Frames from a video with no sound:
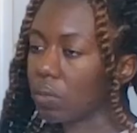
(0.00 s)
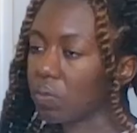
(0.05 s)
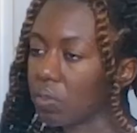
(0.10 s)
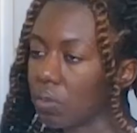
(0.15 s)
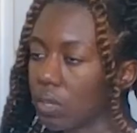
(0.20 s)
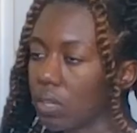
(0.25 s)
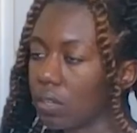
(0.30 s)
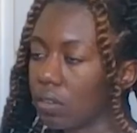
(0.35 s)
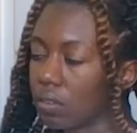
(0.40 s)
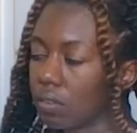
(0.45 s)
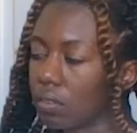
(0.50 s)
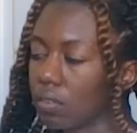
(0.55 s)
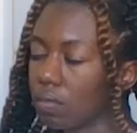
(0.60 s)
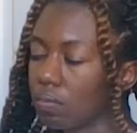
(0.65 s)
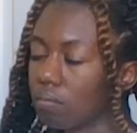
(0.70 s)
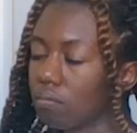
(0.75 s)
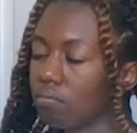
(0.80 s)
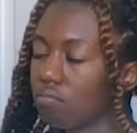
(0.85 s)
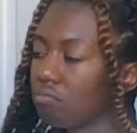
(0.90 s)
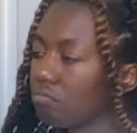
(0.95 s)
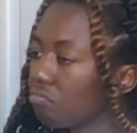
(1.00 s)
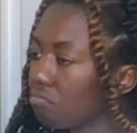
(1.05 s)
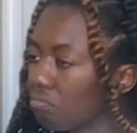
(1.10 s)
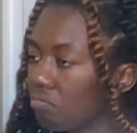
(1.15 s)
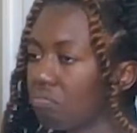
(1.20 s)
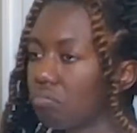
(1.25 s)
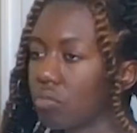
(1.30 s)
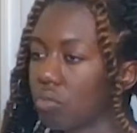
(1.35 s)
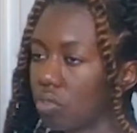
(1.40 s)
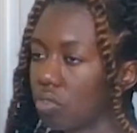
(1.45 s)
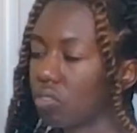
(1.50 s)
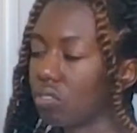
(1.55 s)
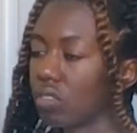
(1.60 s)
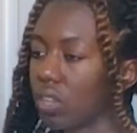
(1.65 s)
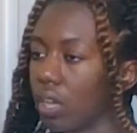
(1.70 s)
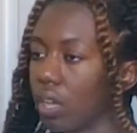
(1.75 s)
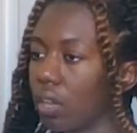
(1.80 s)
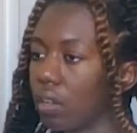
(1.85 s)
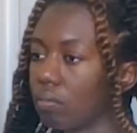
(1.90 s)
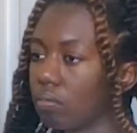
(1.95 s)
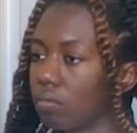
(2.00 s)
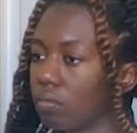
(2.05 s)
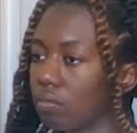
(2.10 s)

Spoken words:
if you didn't. Just saying.